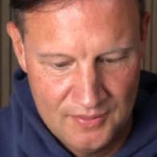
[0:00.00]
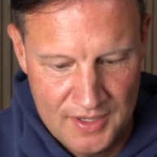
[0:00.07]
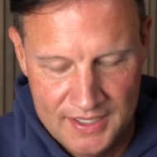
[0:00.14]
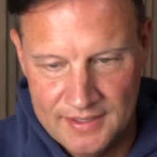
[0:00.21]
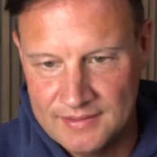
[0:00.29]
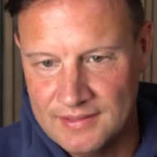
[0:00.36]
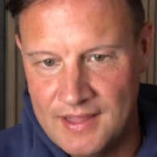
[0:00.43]

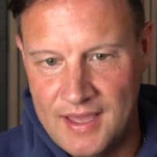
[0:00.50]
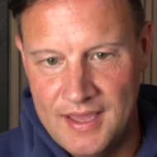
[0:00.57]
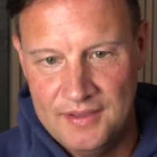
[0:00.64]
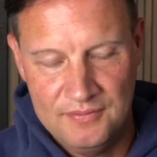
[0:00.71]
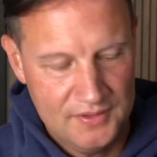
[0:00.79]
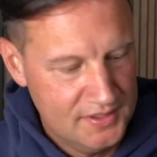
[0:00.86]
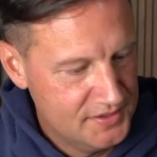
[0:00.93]

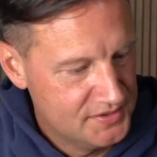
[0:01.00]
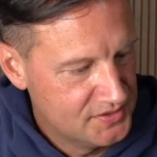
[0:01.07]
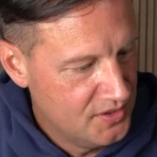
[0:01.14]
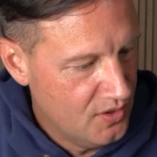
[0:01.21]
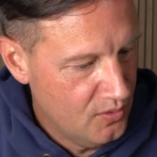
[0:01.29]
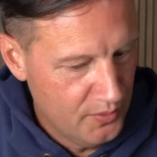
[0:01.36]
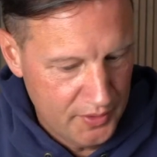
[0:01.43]
Live is
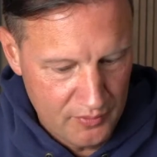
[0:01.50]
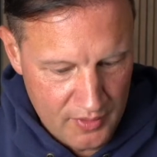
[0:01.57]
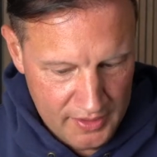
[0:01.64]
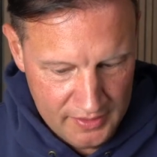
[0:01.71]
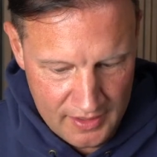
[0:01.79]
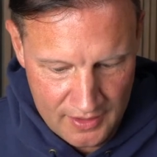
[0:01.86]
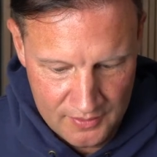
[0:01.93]
going
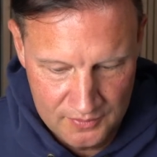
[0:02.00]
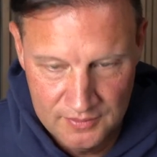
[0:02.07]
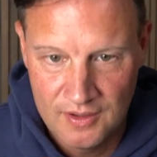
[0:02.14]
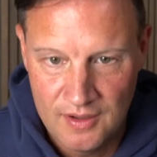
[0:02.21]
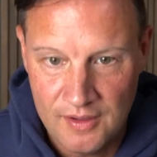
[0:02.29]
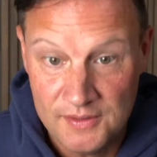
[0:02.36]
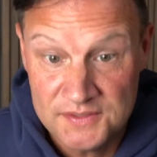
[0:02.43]
right now.
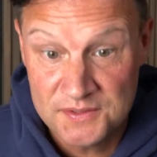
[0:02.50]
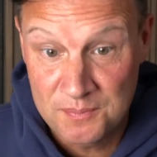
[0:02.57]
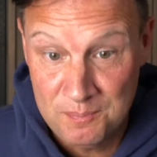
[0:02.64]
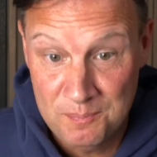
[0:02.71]
Awesome.